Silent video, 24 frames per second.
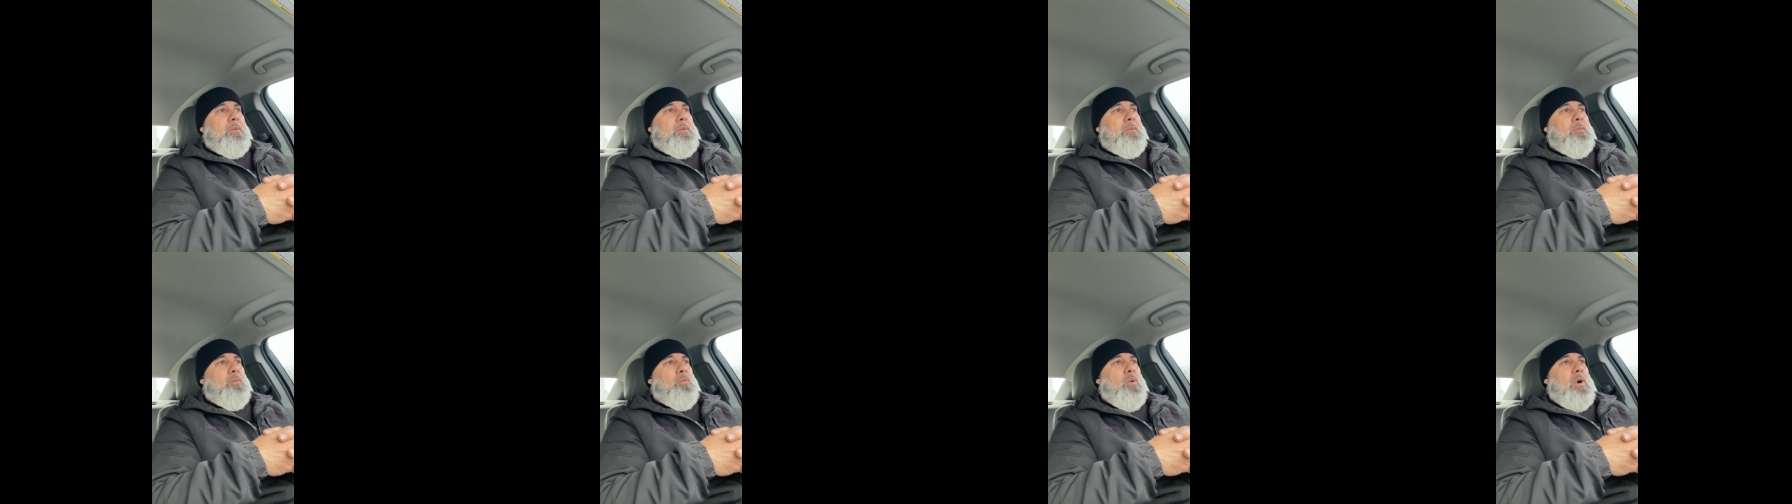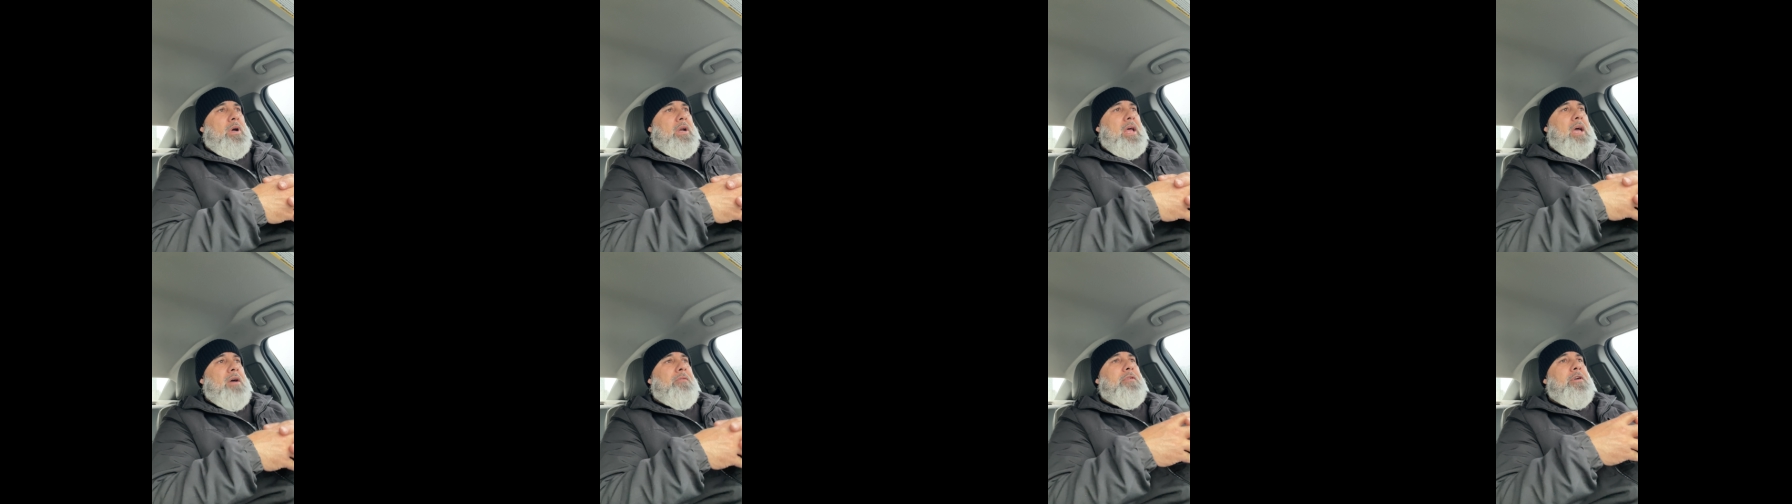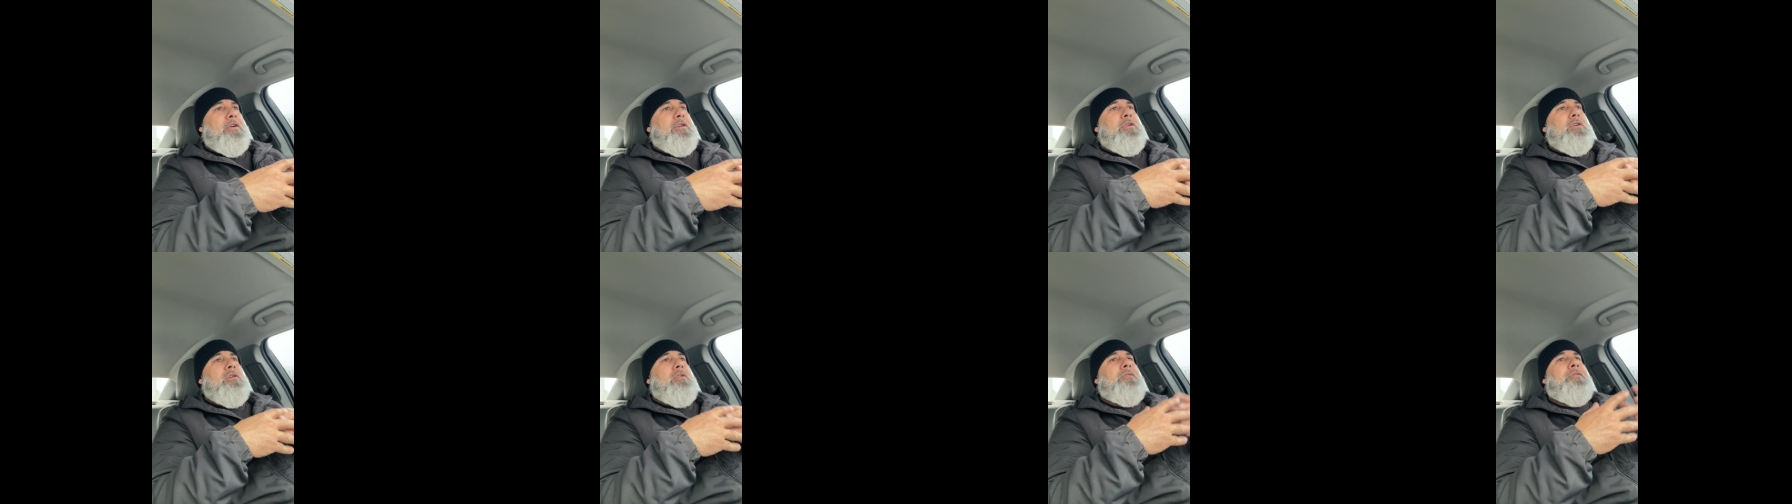whatever
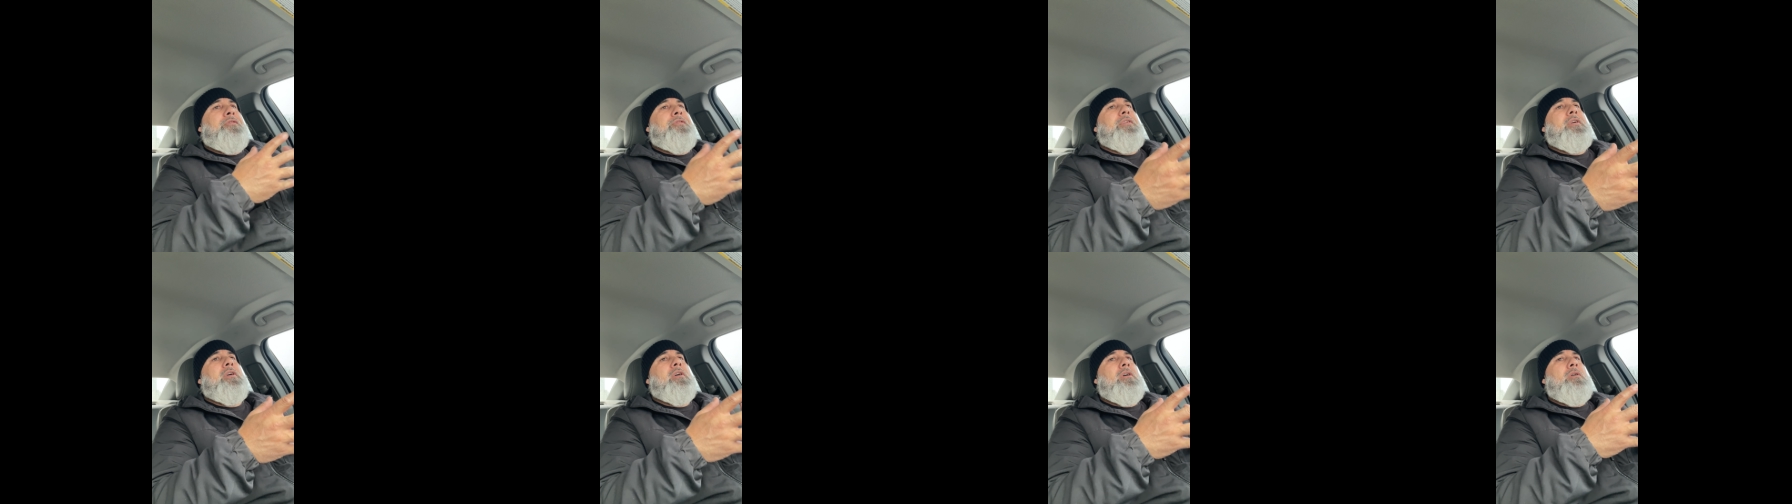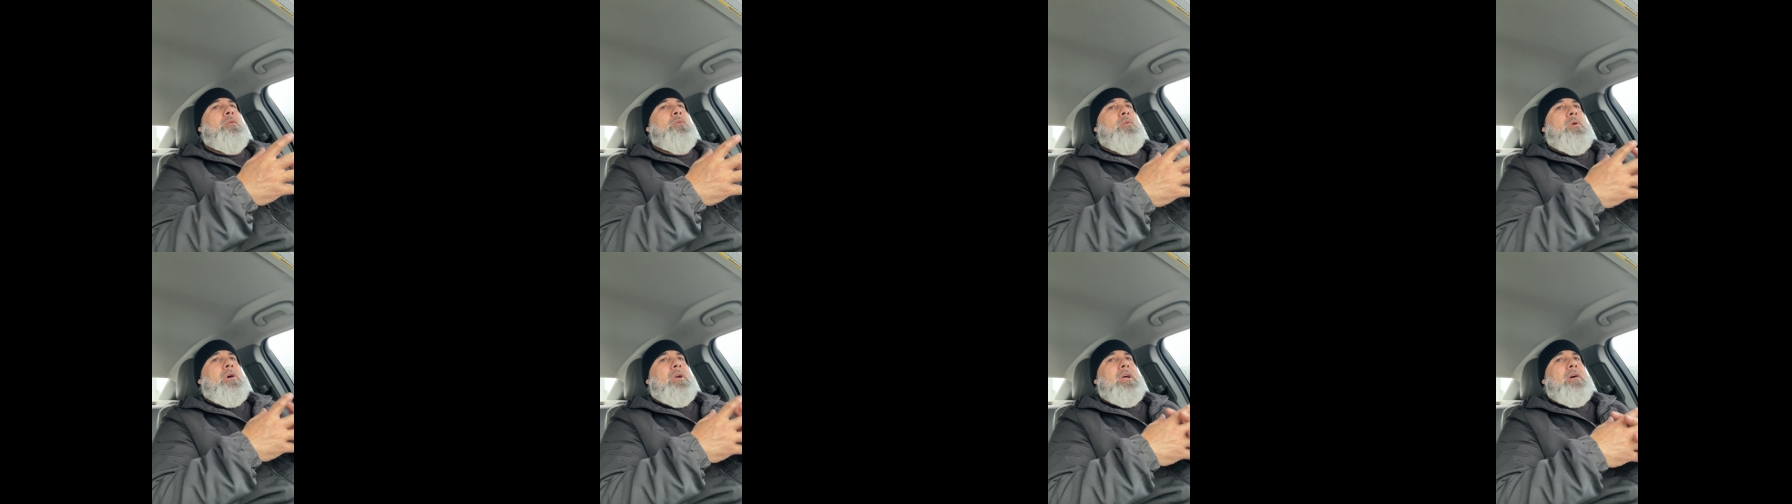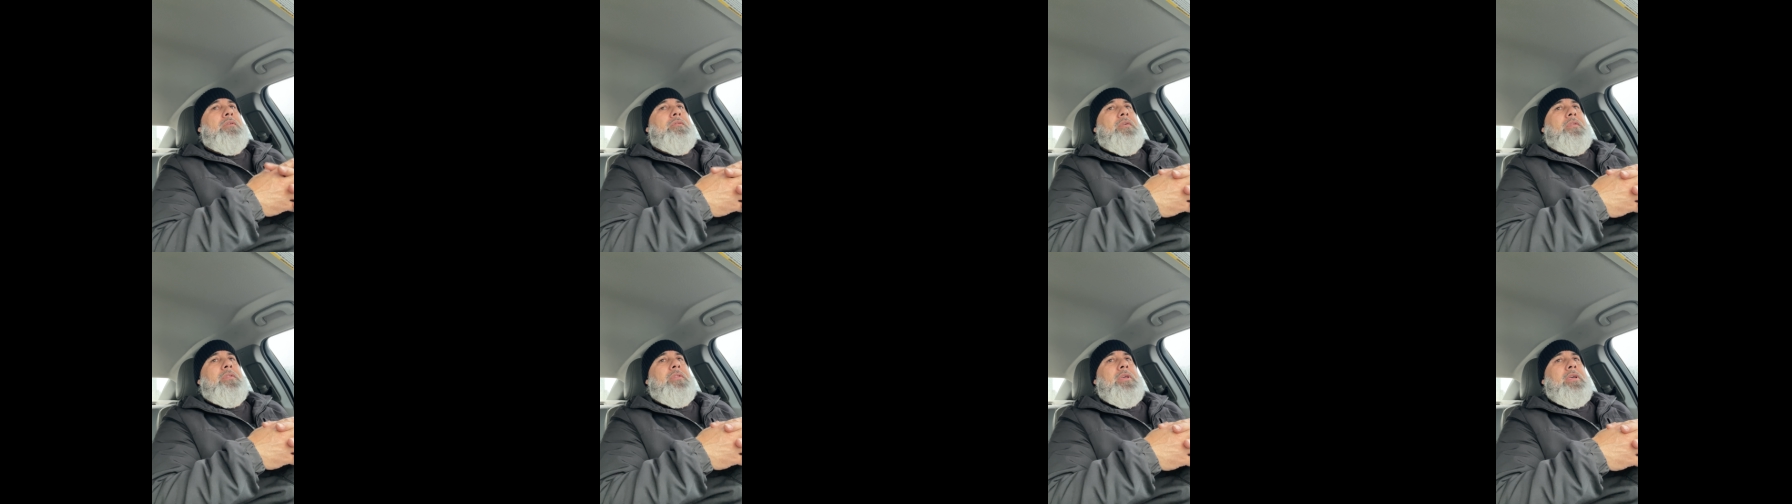you feel and
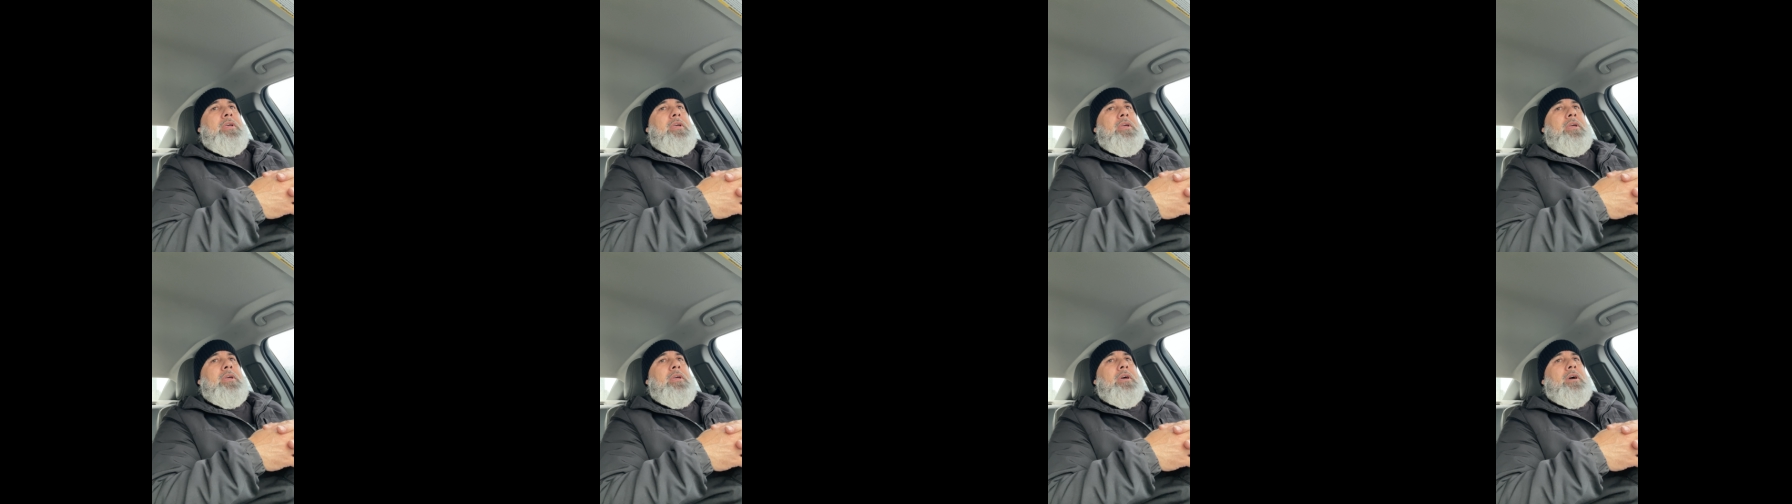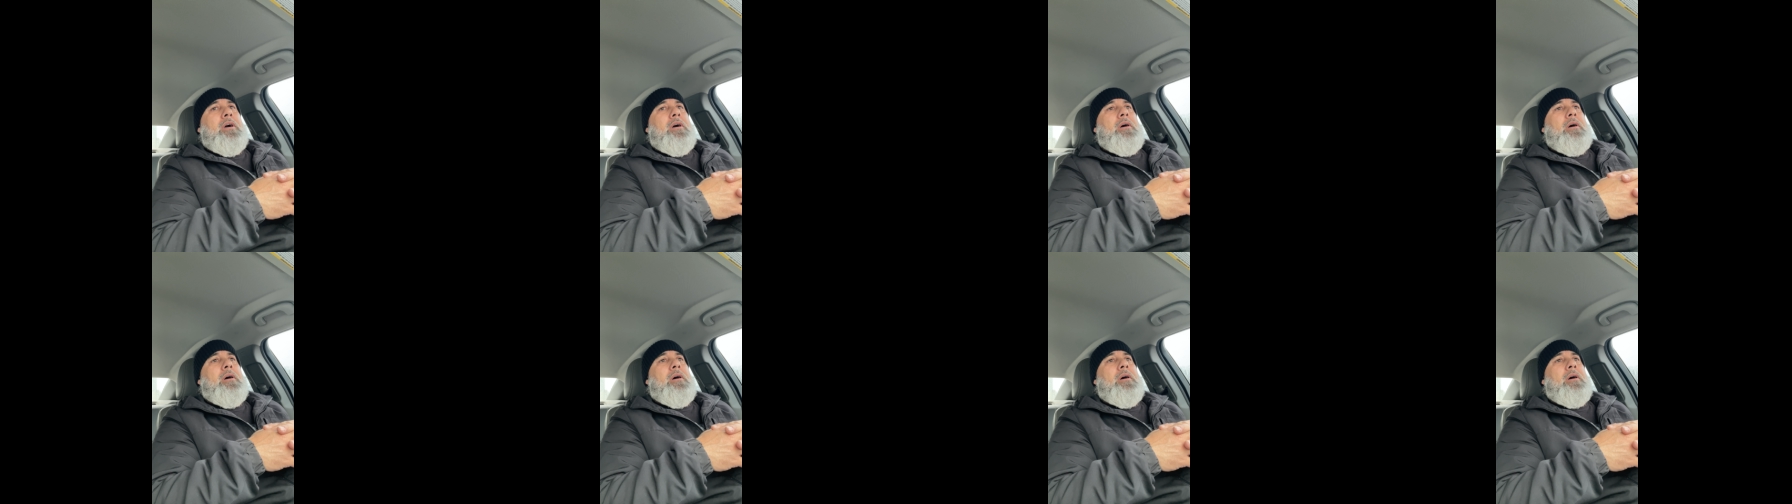whatever the